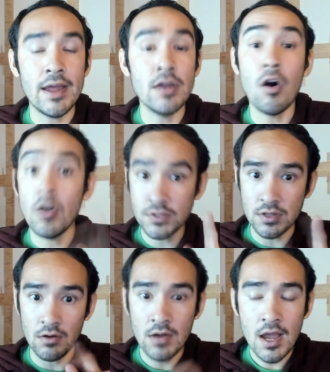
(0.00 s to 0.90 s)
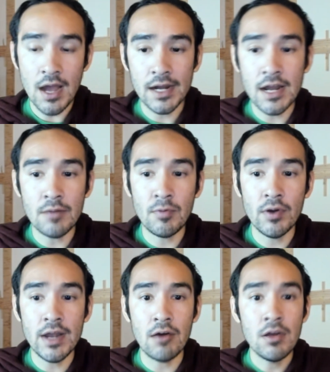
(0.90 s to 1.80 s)
And also, I got to
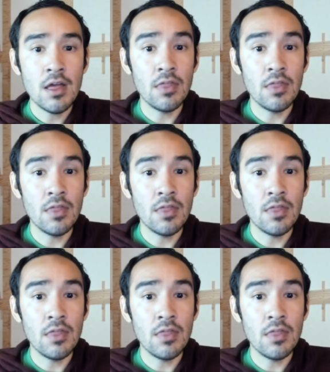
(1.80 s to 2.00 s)
point out,